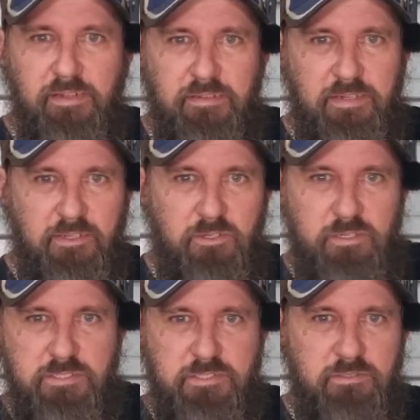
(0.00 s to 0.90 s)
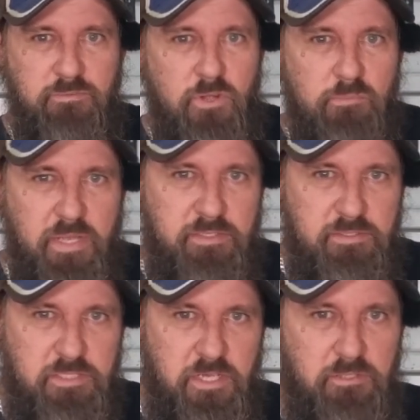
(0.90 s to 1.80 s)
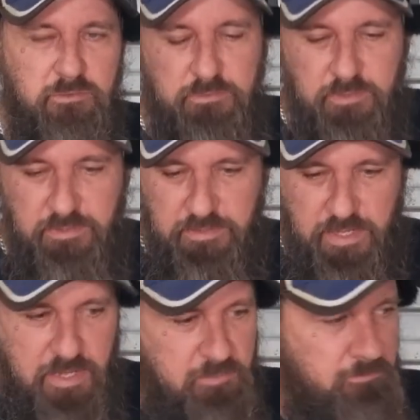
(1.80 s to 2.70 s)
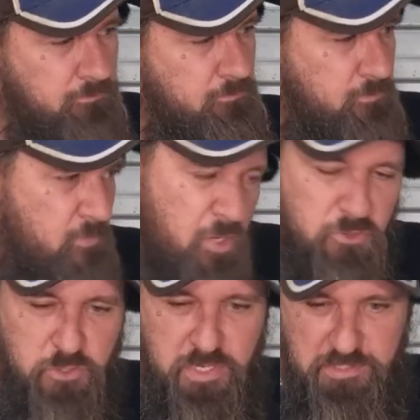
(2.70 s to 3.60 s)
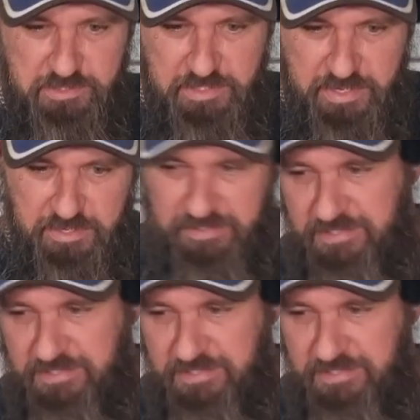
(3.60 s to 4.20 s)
G'day guys, welcome back to the channel. No trees today.